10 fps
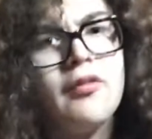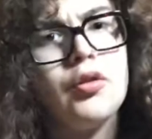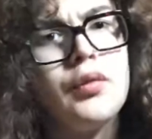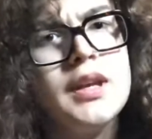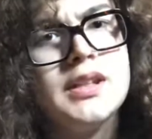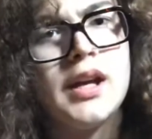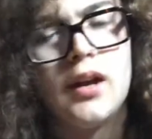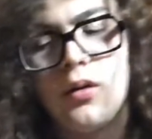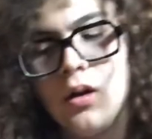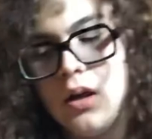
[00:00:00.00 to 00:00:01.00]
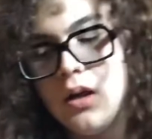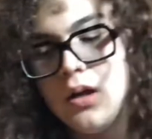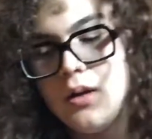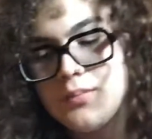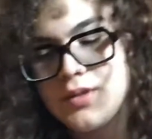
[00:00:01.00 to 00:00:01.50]
for retail.
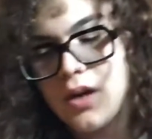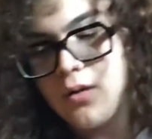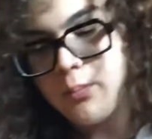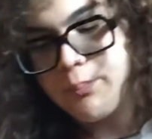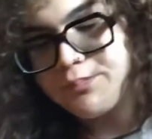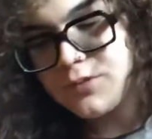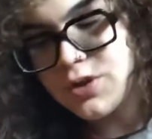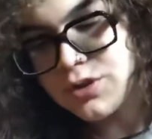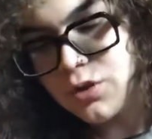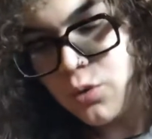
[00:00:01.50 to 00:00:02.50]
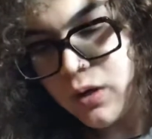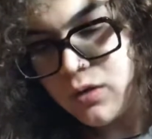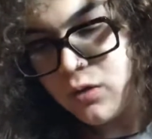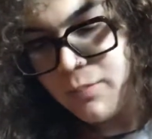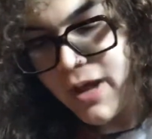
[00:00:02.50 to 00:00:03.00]
So just a quick
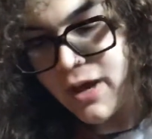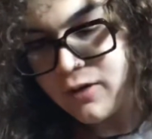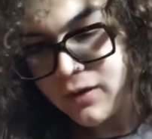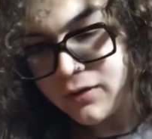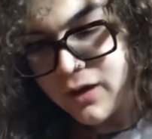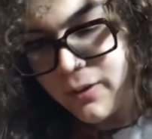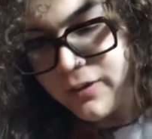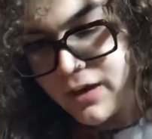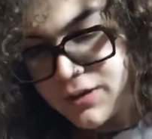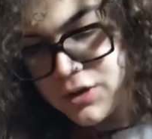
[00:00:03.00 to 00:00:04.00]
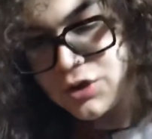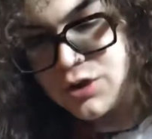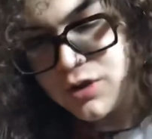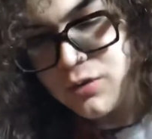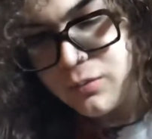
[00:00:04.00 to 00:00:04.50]
little background on how I got this
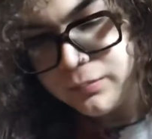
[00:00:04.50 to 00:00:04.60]
shoe.